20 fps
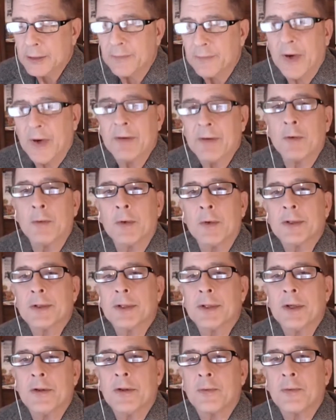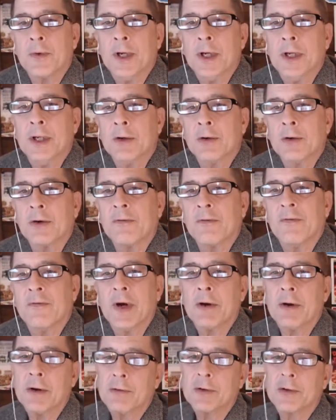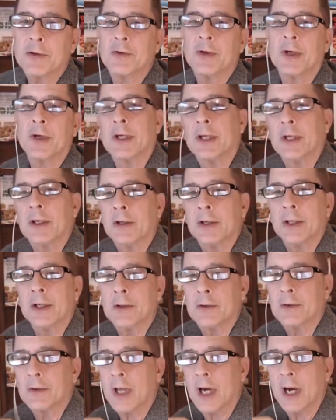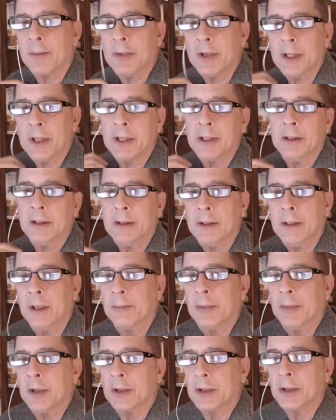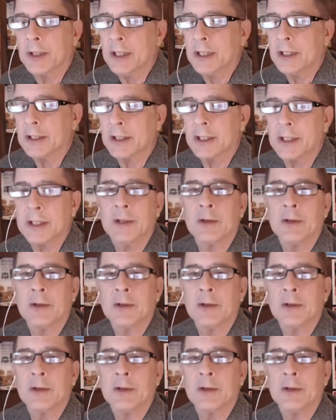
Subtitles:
501c3, you're very restricted on your lobbying abilities and